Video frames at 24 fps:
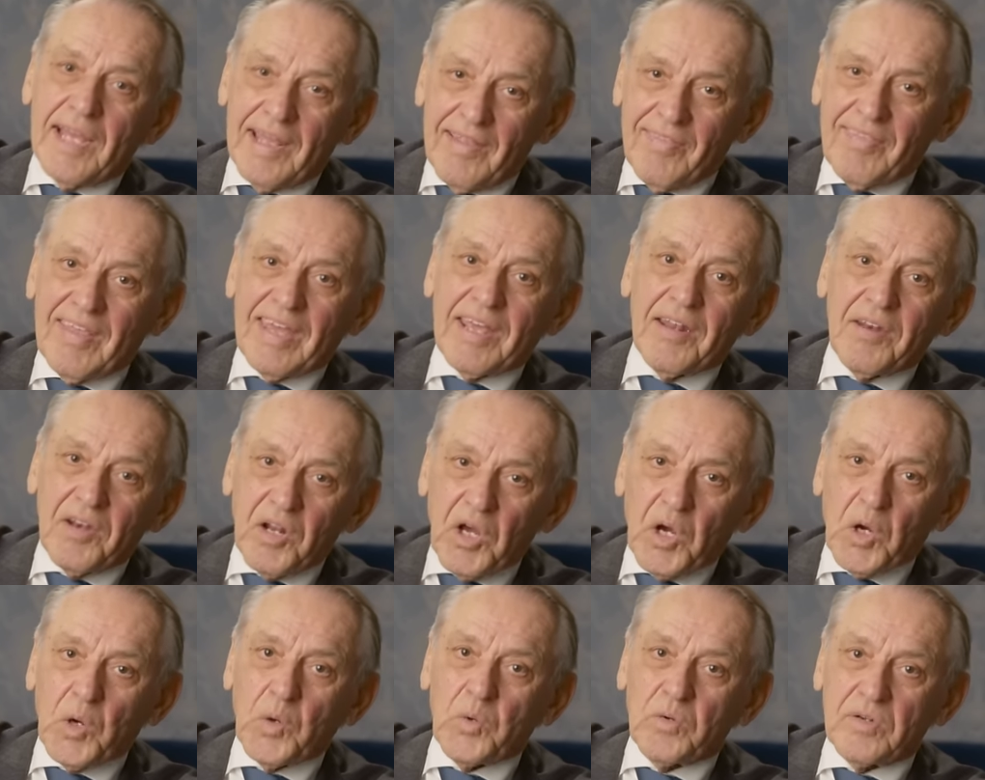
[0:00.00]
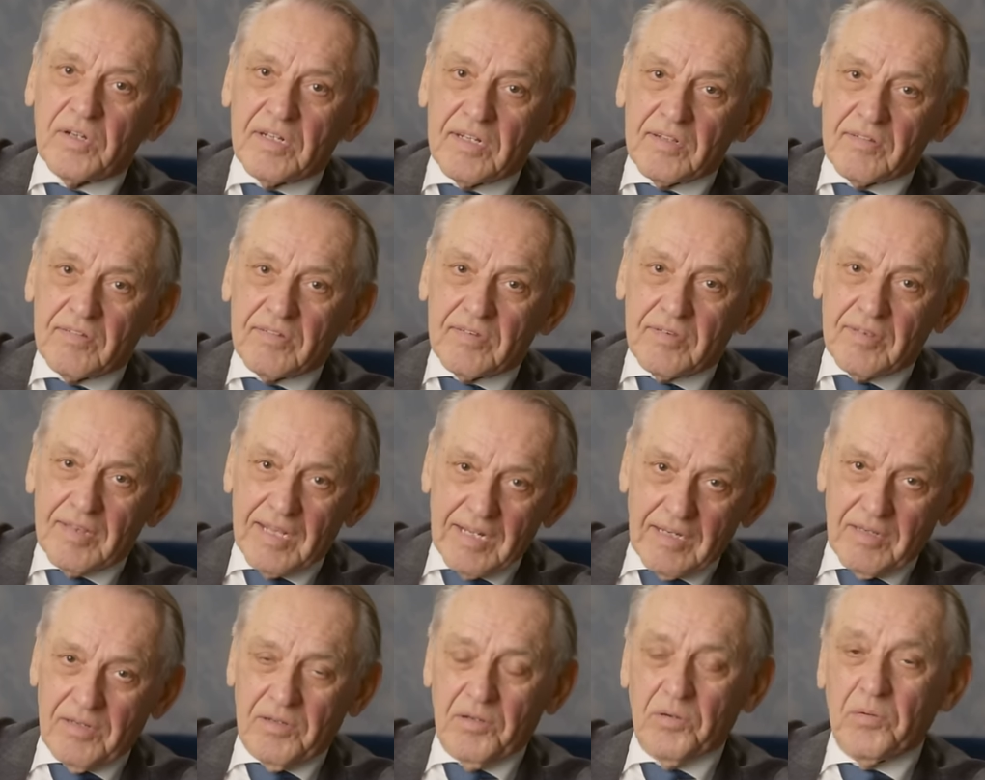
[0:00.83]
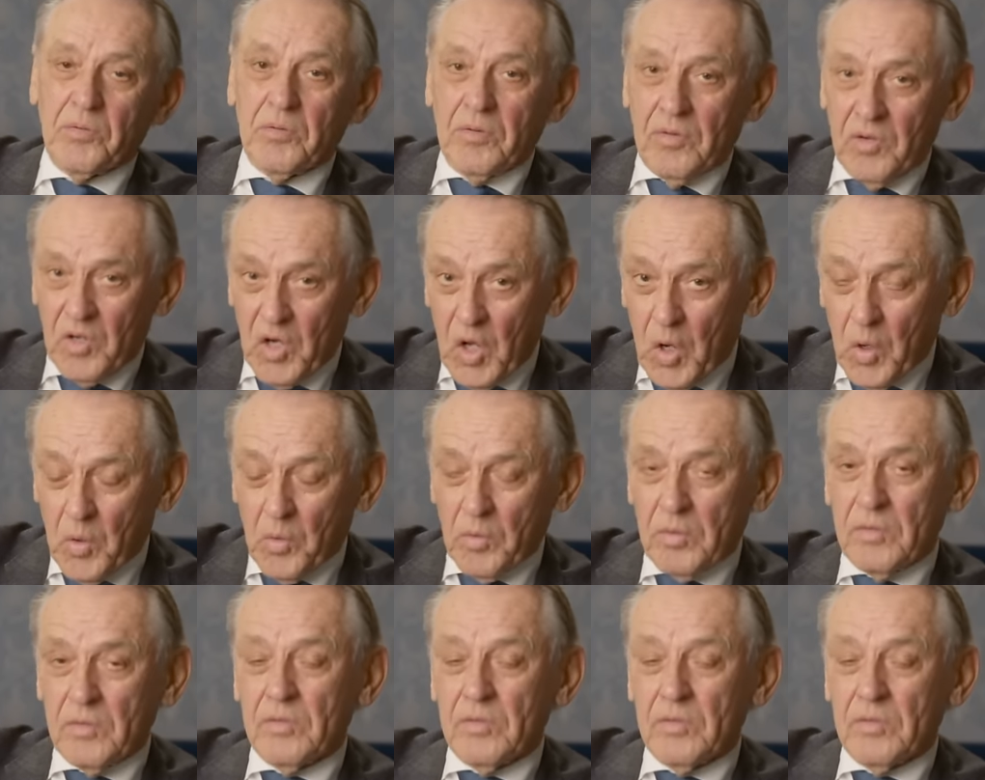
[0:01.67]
and they notice that you know.